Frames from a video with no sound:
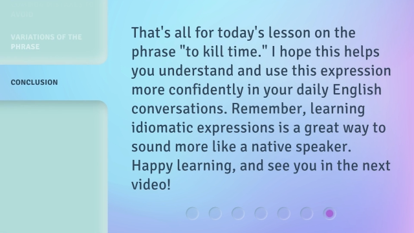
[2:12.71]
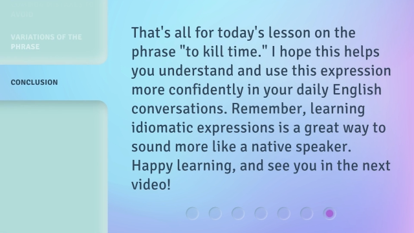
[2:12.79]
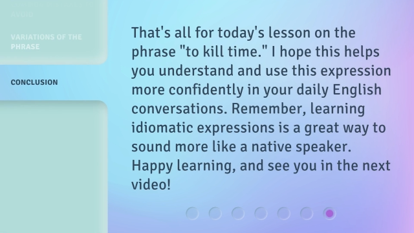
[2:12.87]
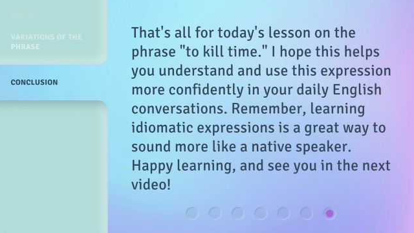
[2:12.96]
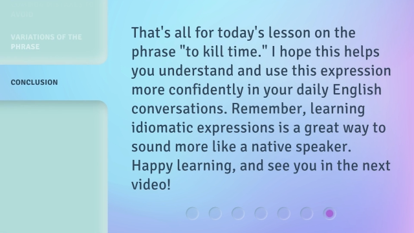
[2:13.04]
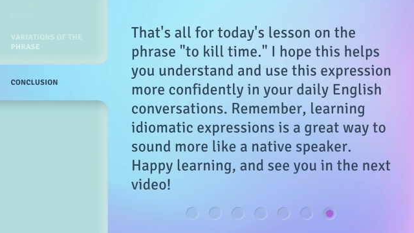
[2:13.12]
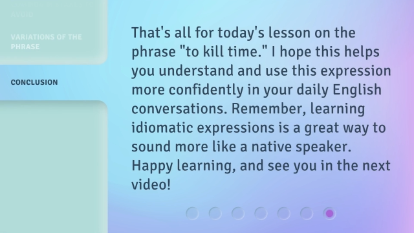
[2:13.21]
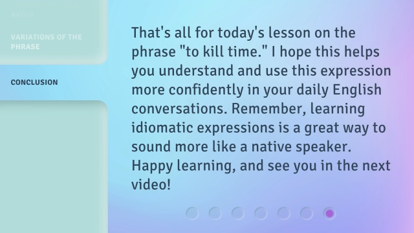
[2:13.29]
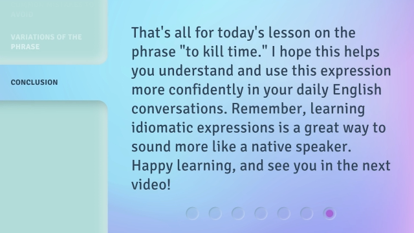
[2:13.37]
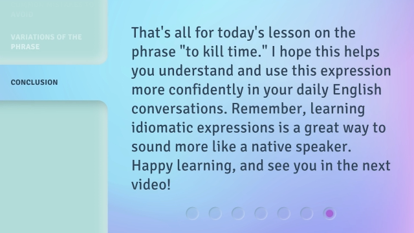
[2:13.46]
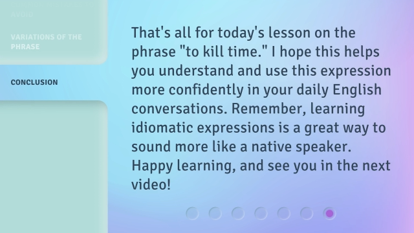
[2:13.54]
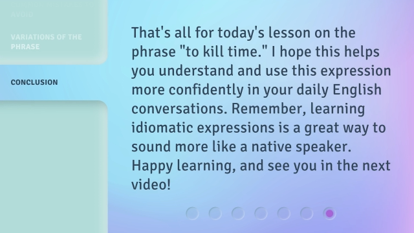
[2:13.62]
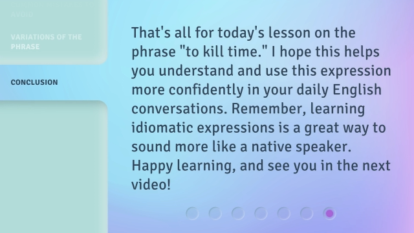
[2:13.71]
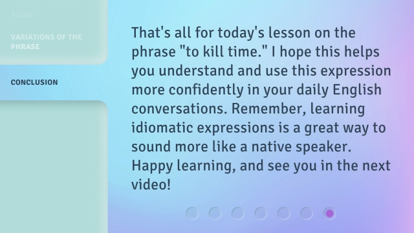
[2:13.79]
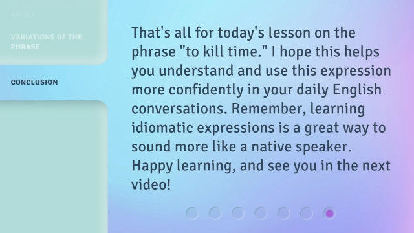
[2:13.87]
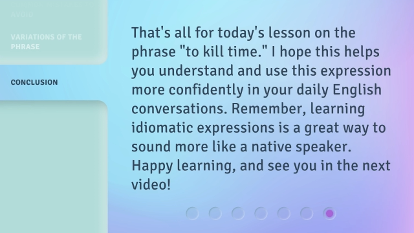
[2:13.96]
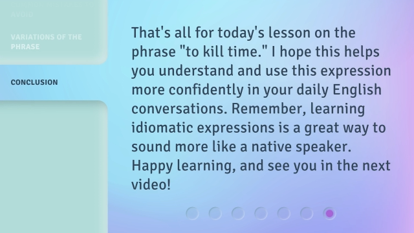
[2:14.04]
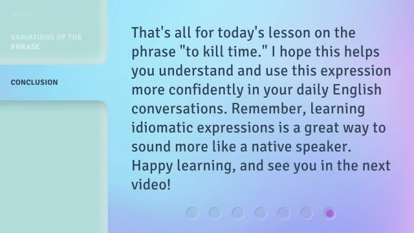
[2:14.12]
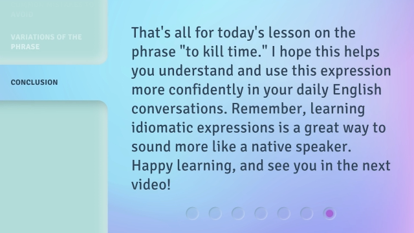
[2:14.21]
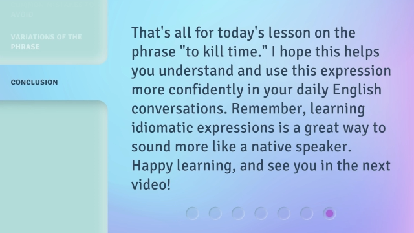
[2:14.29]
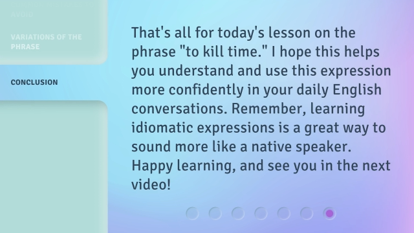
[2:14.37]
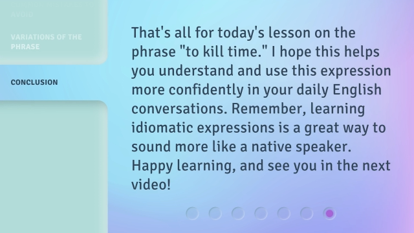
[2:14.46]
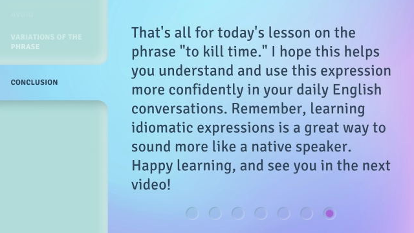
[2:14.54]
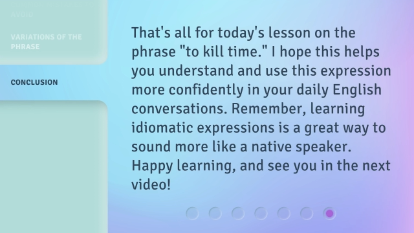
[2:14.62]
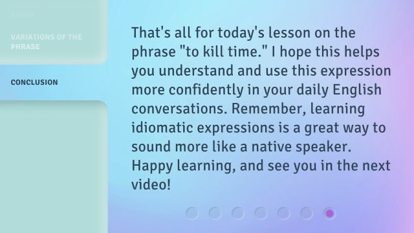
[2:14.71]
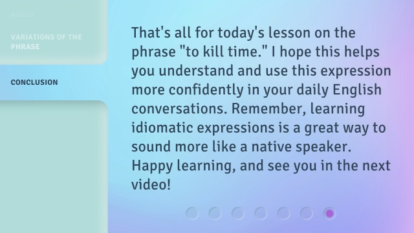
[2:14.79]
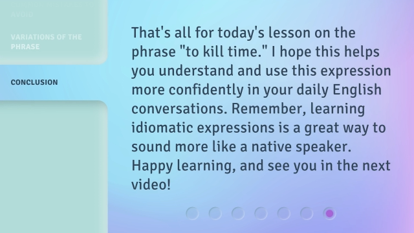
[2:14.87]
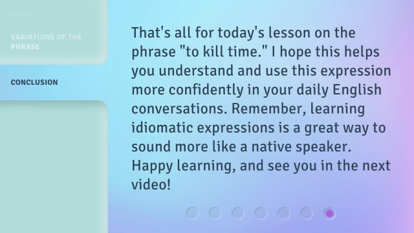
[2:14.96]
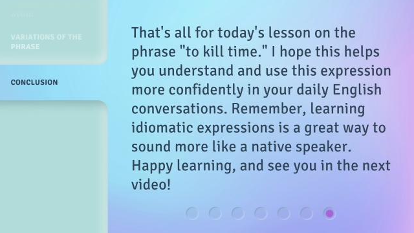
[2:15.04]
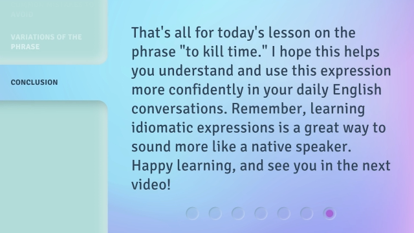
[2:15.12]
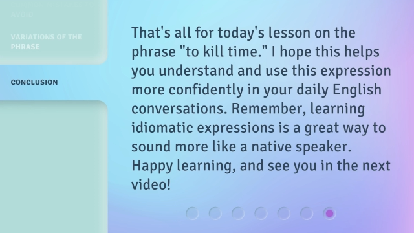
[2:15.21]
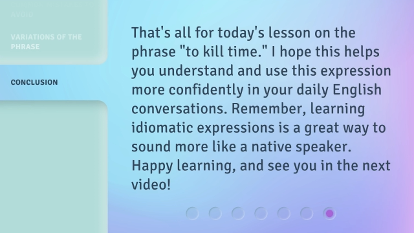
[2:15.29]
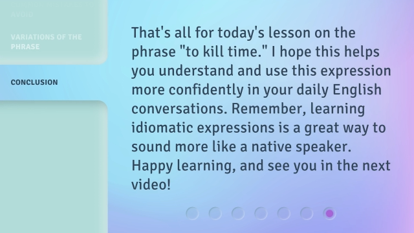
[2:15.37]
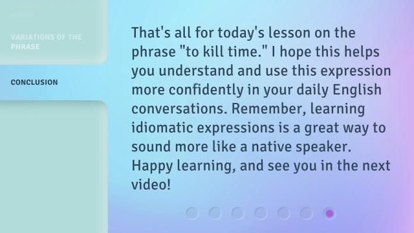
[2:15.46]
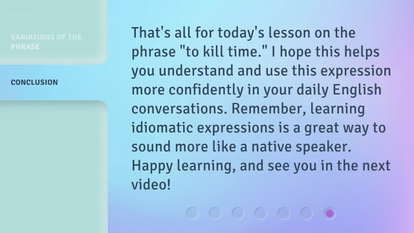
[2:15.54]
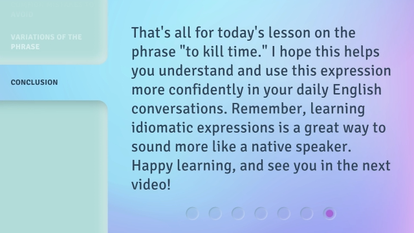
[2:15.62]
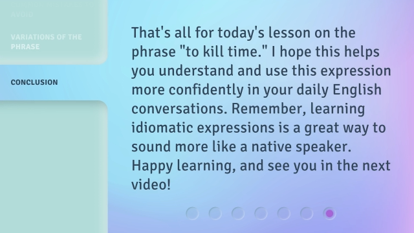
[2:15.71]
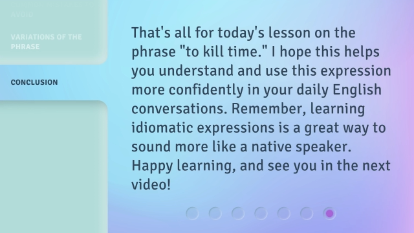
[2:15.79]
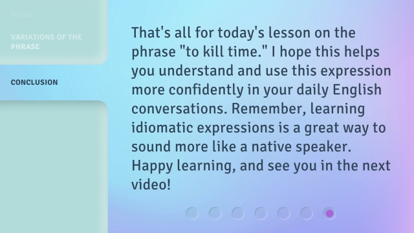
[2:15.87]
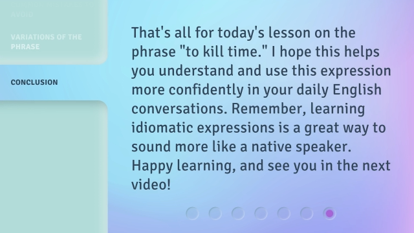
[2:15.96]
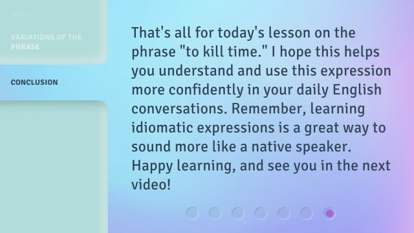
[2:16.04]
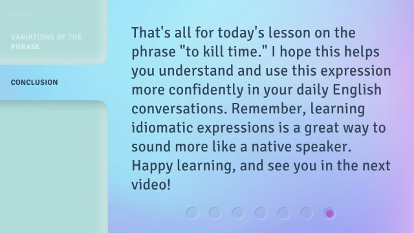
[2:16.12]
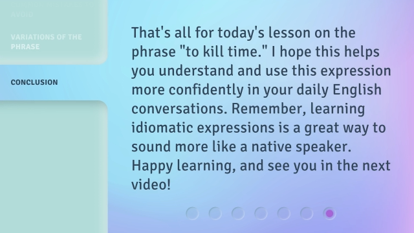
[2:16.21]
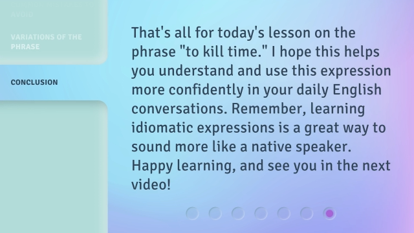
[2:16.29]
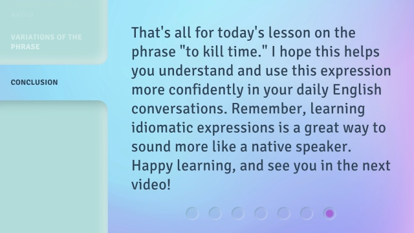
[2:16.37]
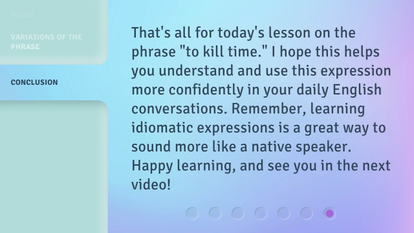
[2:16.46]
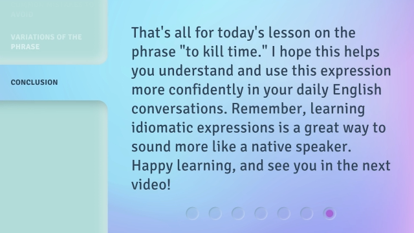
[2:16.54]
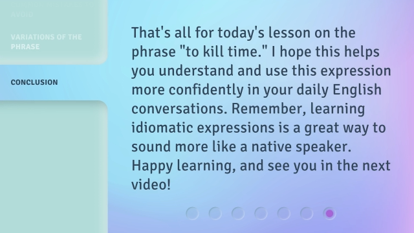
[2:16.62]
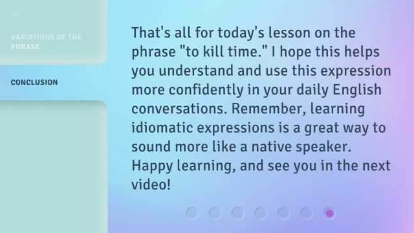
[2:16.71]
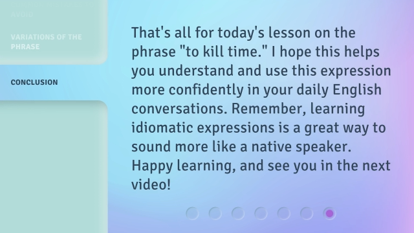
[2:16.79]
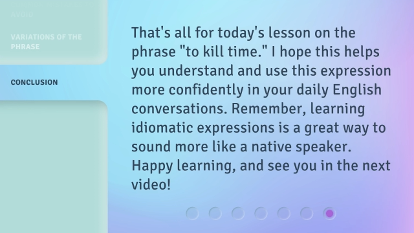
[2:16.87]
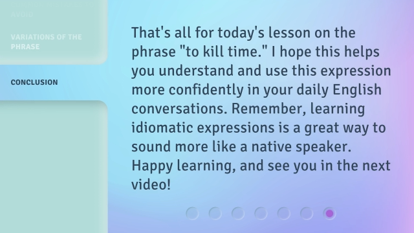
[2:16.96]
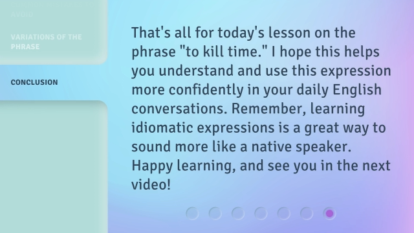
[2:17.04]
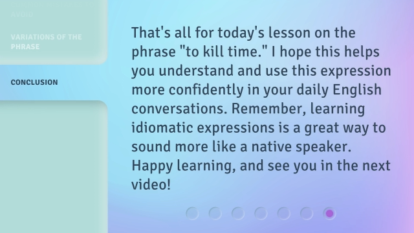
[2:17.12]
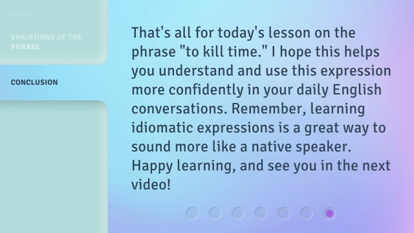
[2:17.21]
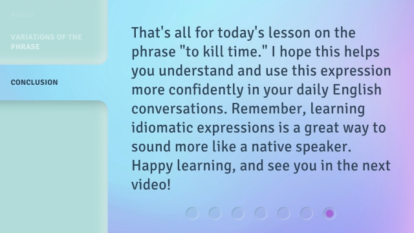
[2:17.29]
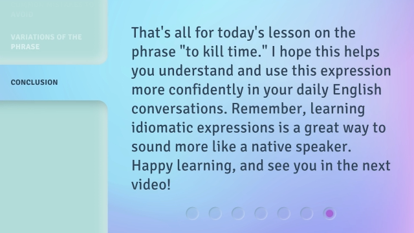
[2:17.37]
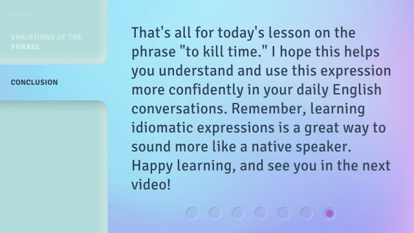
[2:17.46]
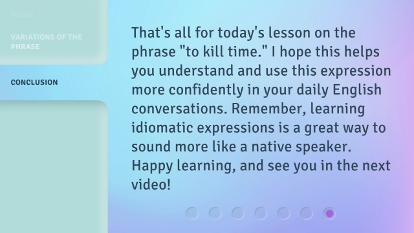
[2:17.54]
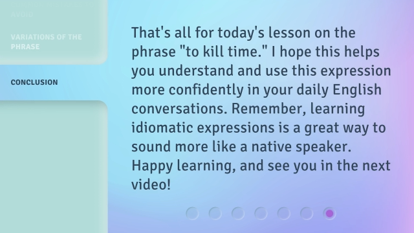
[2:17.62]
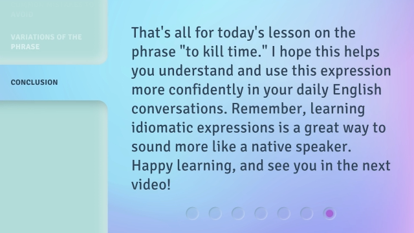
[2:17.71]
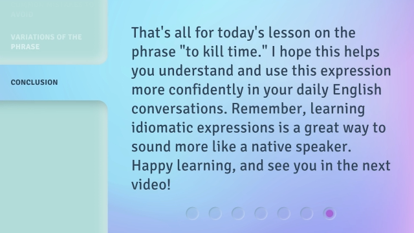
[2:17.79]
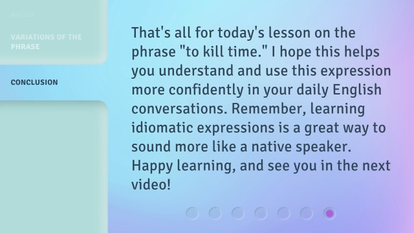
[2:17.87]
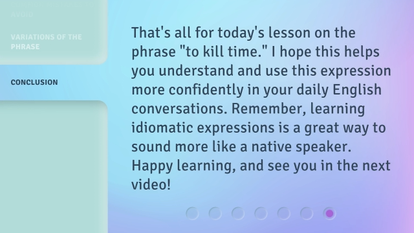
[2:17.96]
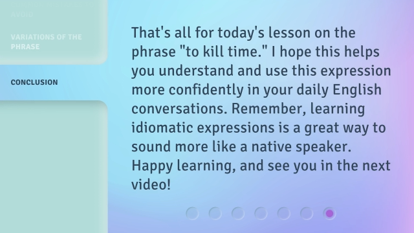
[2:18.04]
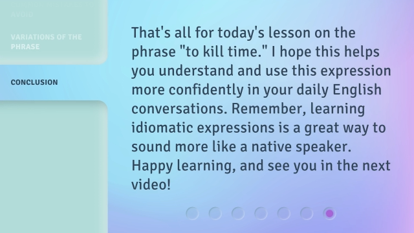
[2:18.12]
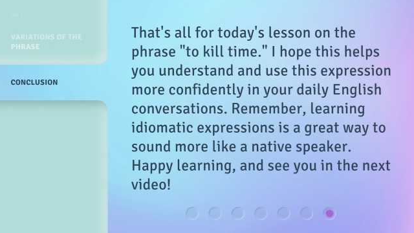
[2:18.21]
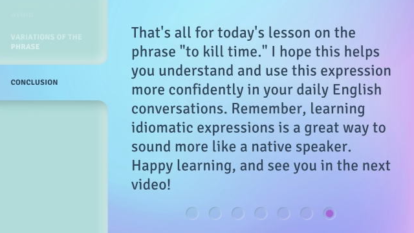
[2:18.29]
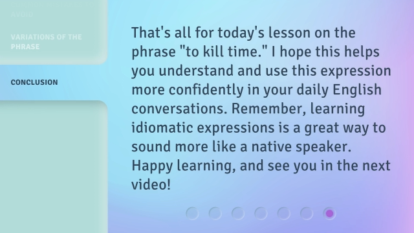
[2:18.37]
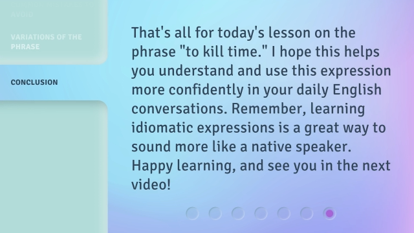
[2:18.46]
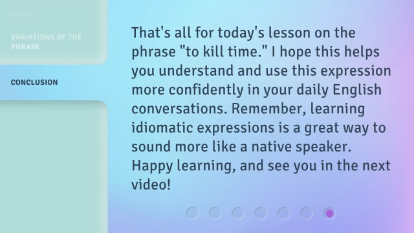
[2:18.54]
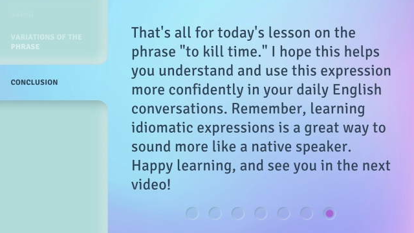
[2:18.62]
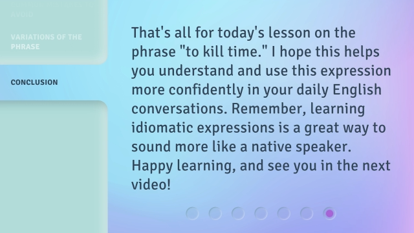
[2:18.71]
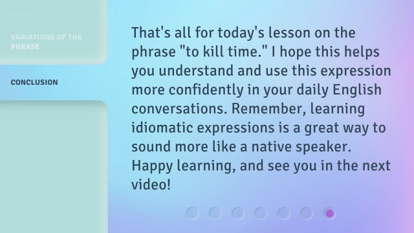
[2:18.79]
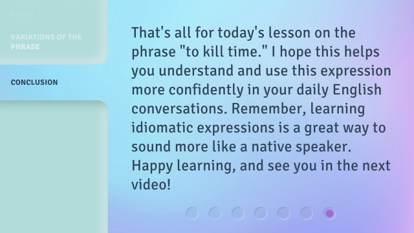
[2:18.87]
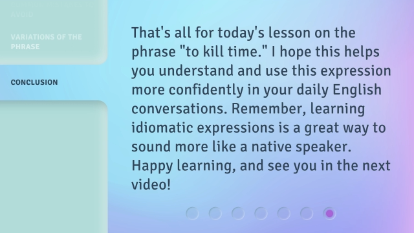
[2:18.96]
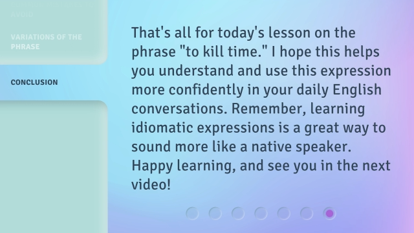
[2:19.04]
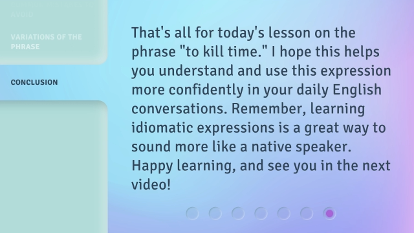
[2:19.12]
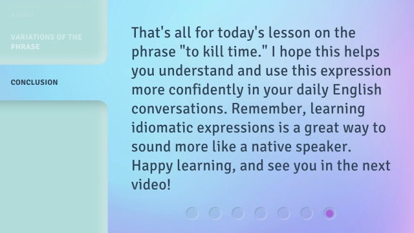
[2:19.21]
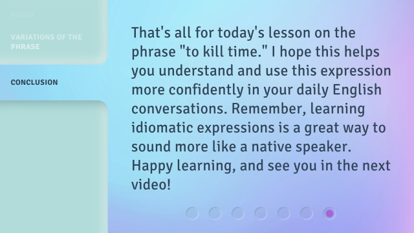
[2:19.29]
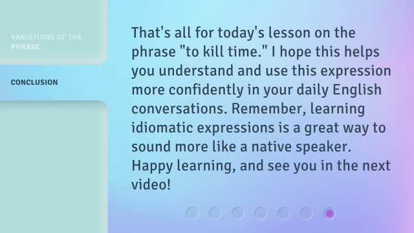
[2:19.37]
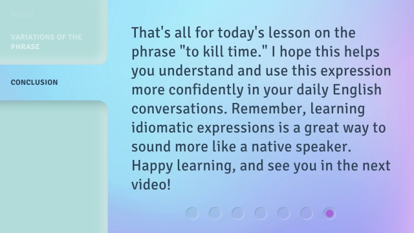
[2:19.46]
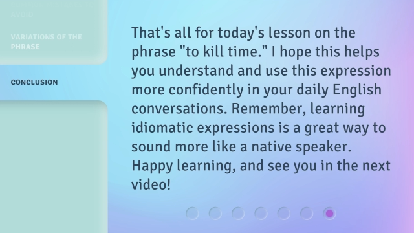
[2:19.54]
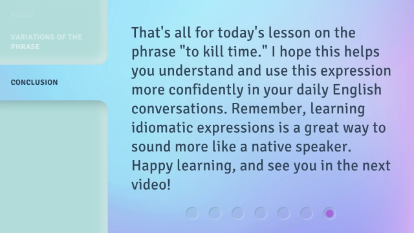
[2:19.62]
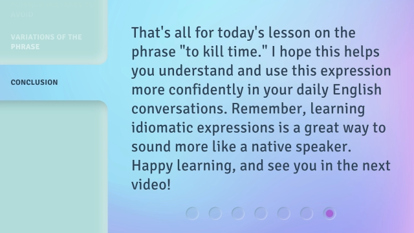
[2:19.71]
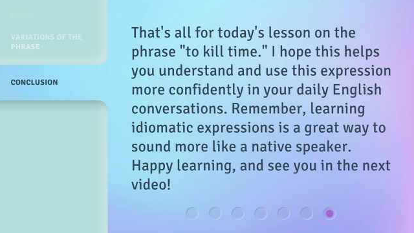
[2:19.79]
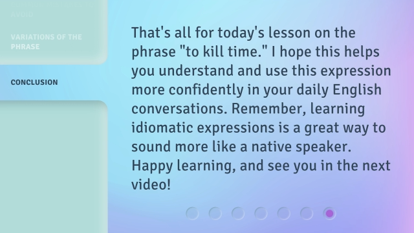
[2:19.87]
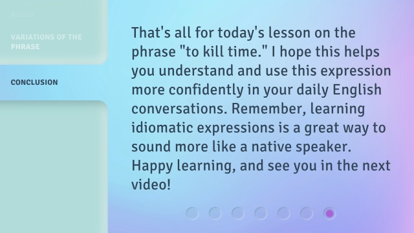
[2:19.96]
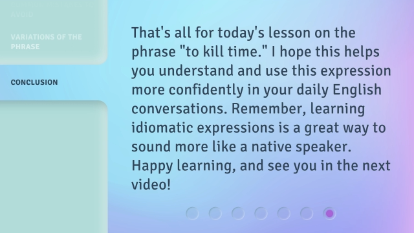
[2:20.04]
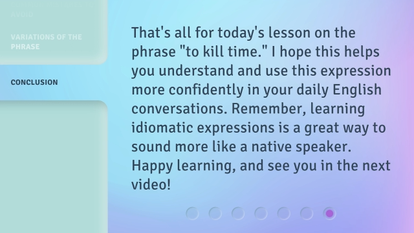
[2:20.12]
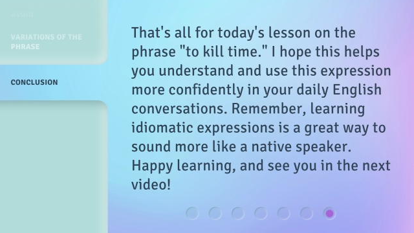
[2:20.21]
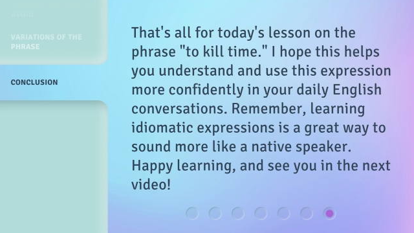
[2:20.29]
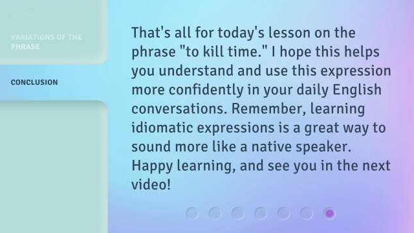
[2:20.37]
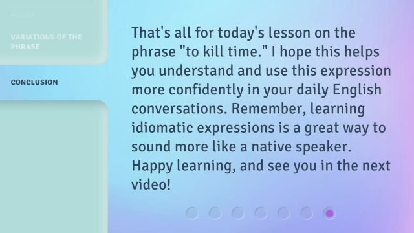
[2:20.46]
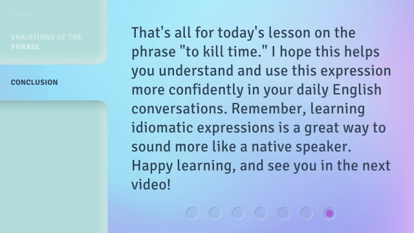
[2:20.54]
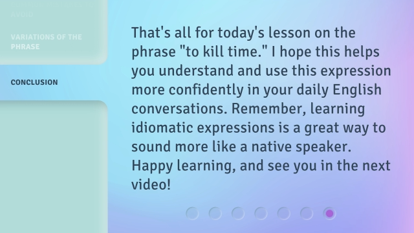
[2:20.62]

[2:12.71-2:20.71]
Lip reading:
(no speaker visible)